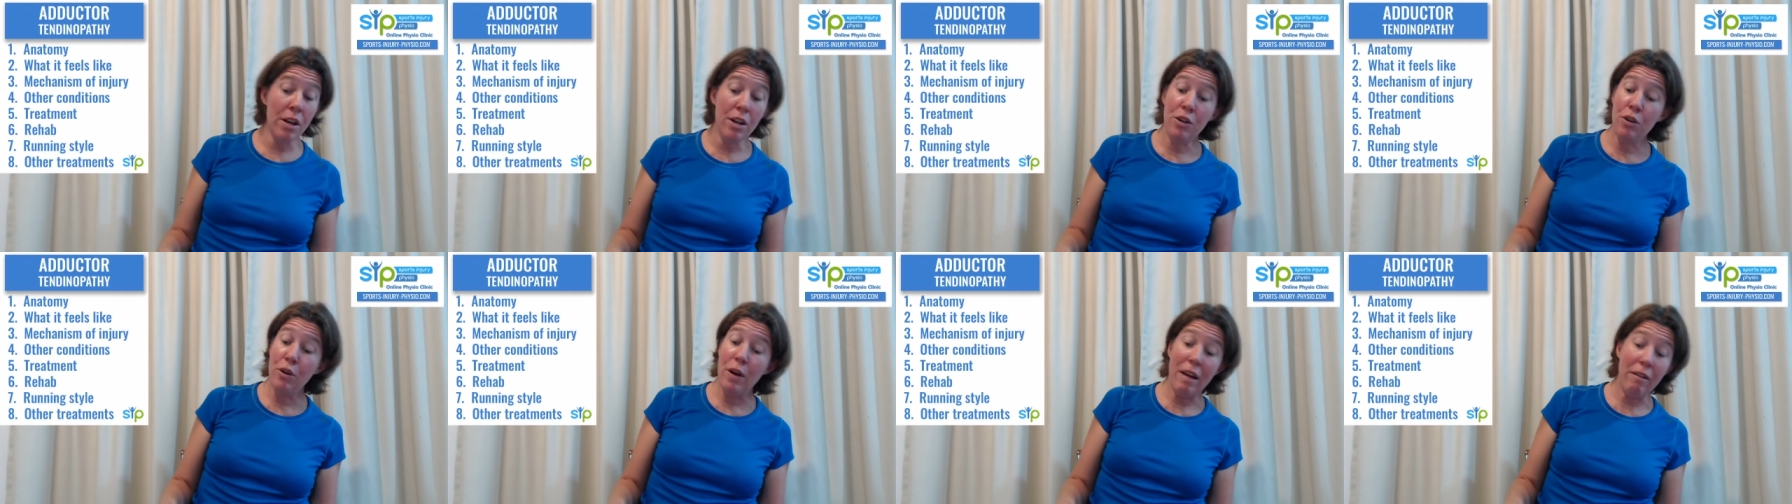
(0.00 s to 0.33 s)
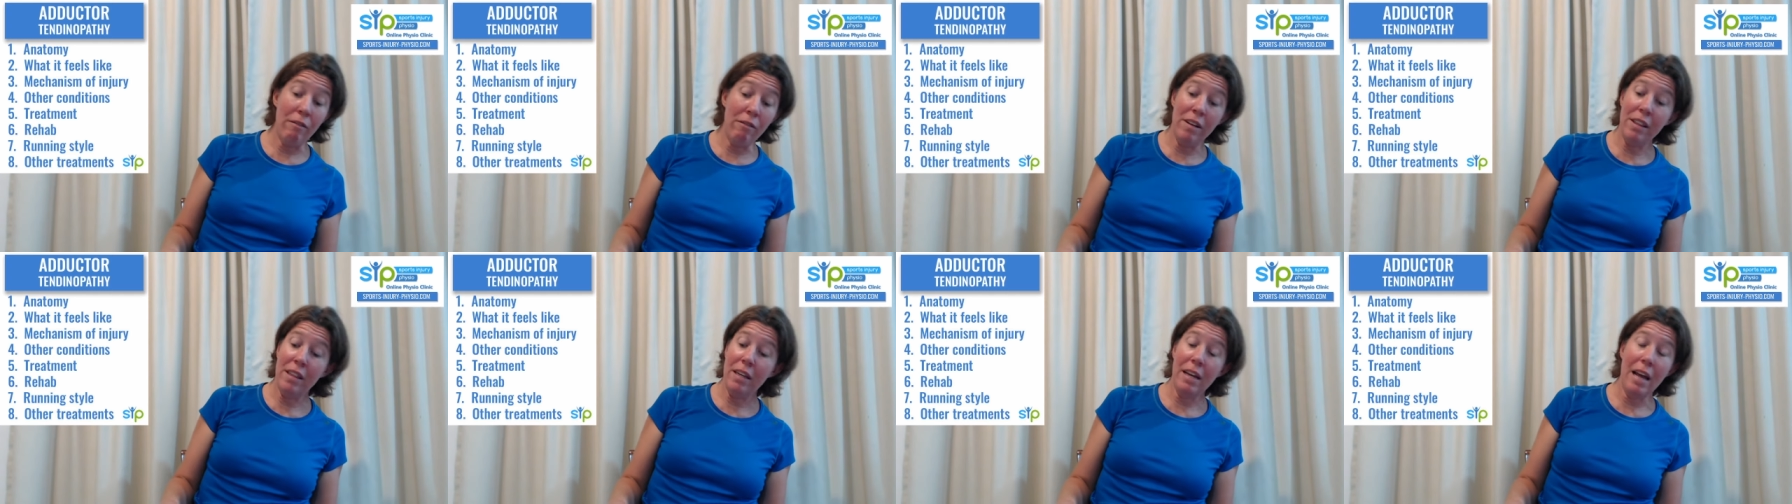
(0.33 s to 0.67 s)
do
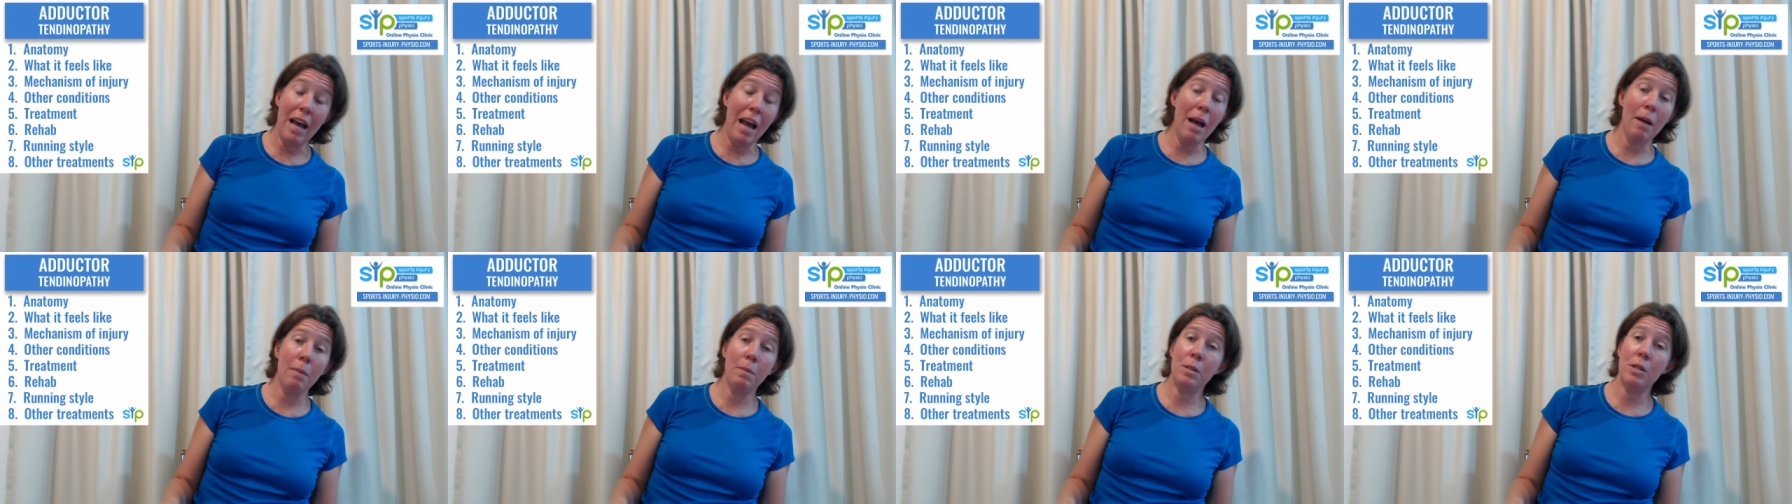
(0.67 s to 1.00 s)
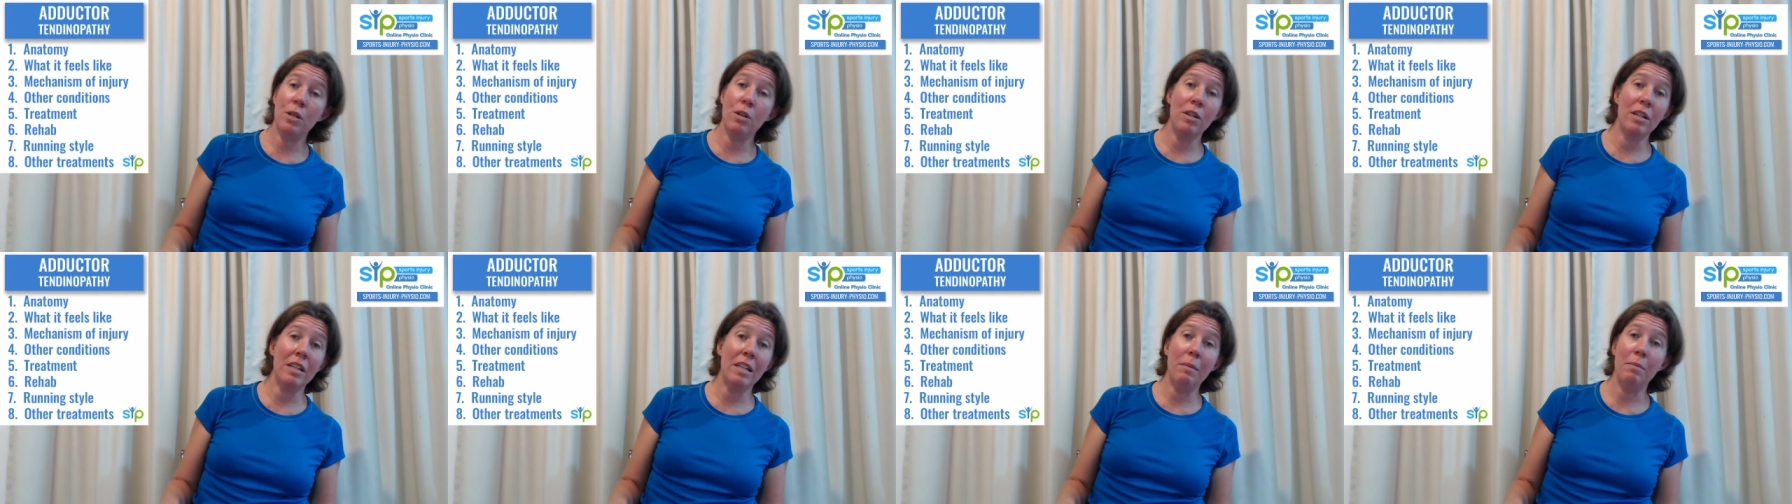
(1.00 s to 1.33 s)
everything
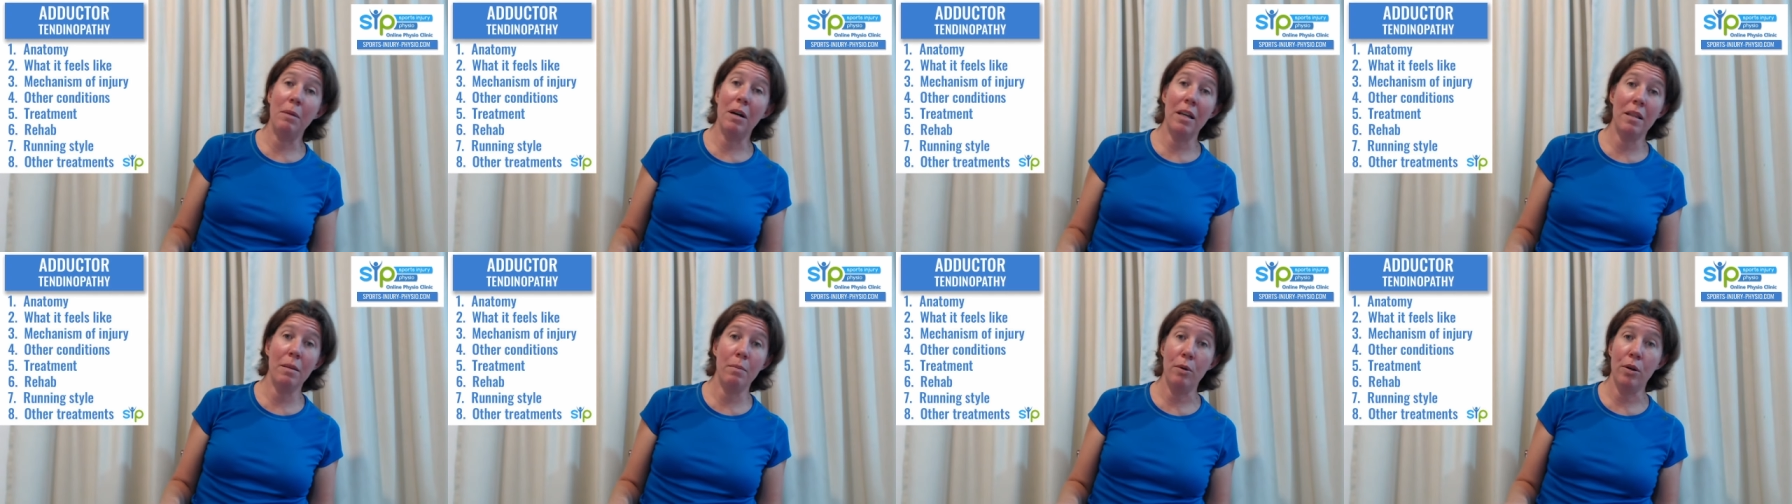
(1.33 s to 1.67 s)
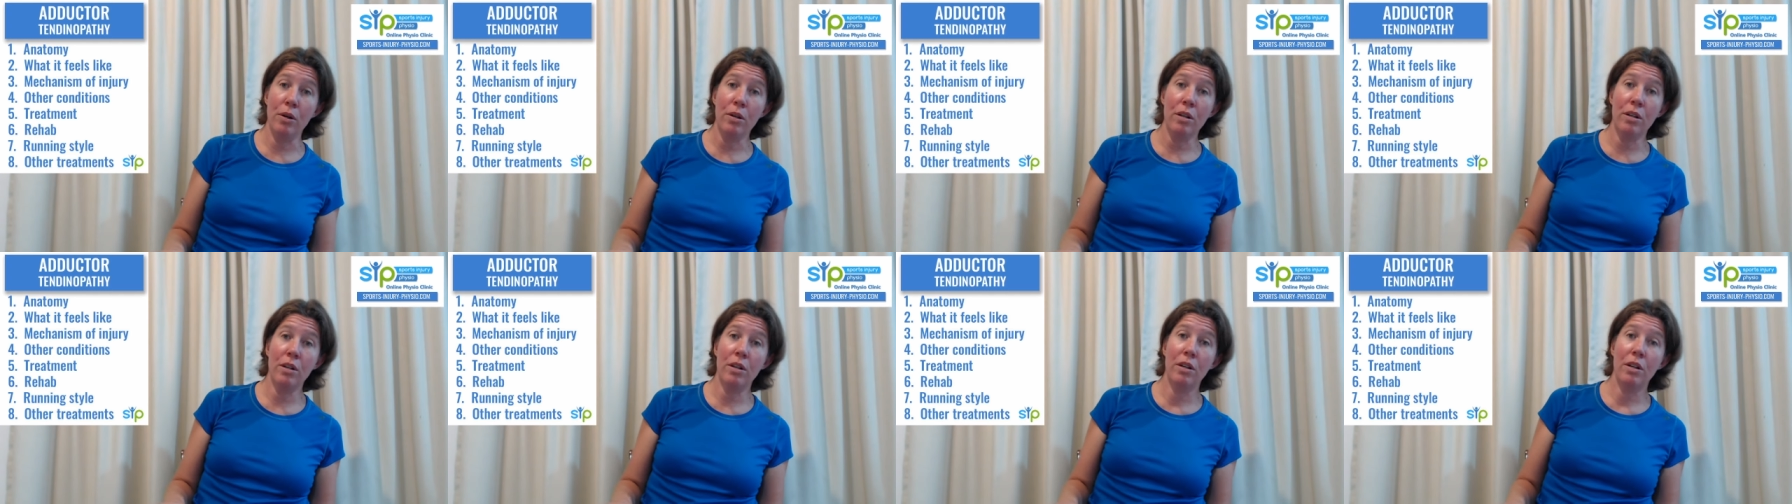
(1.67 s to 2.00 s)
absolutely by the
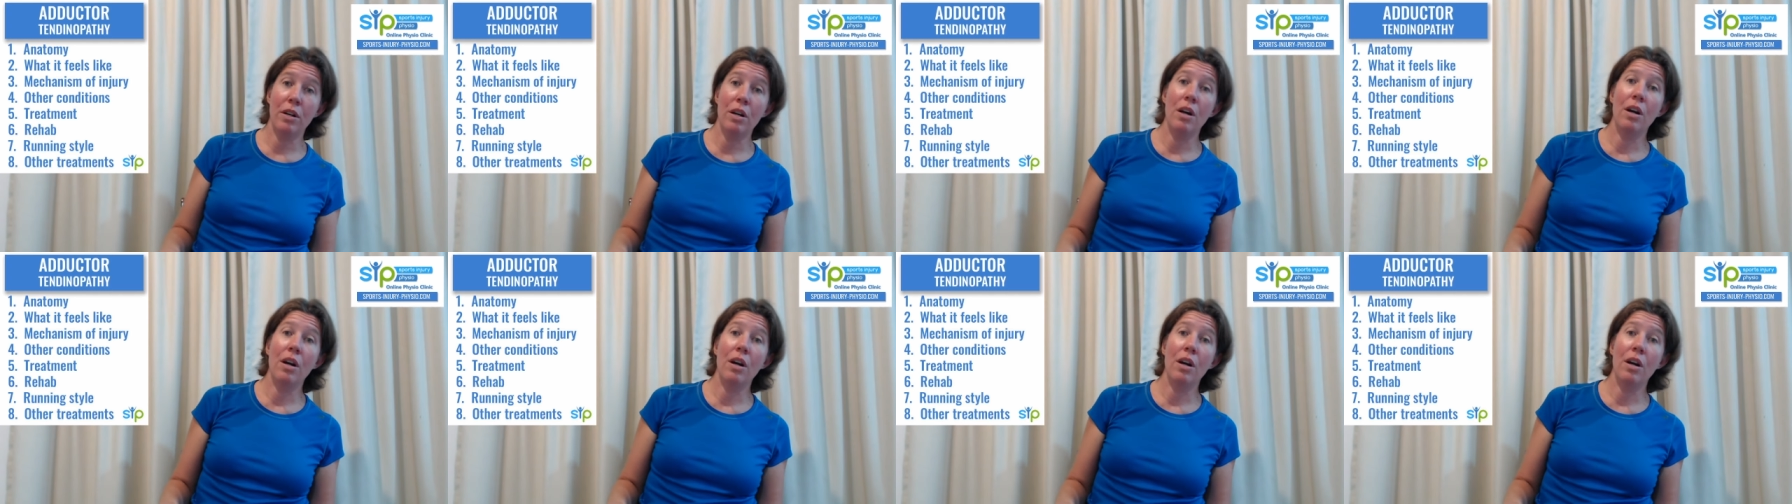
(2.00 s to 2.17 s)
book,